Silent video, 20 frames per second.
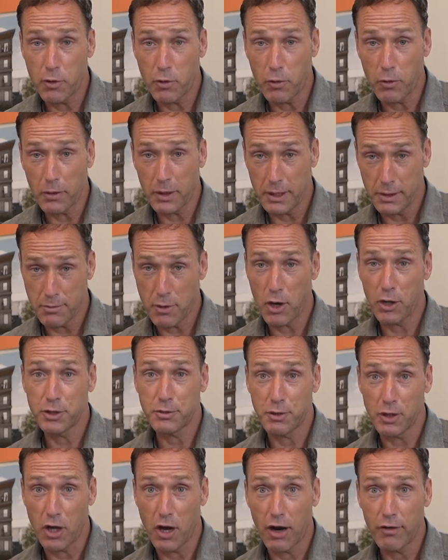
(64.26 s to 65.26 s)
more in a
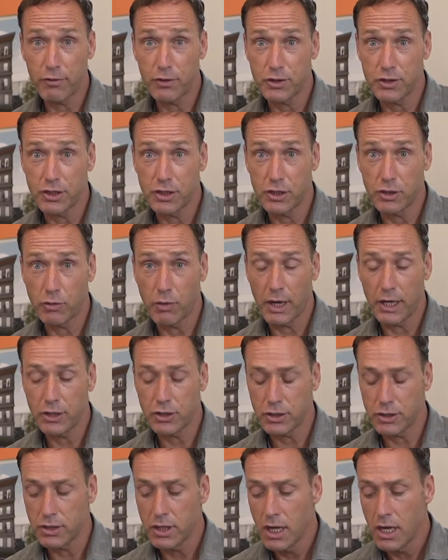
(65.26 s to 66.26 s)
multiple offer
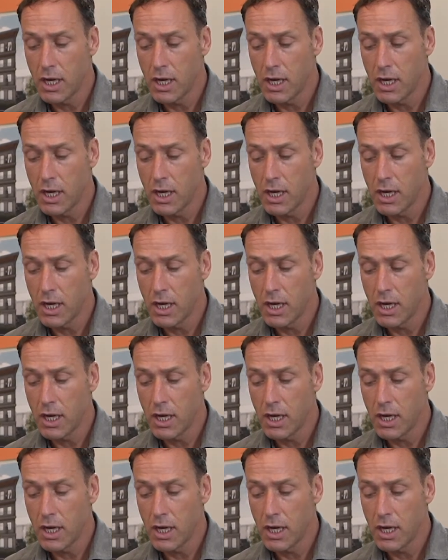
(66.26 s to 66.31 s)
situation.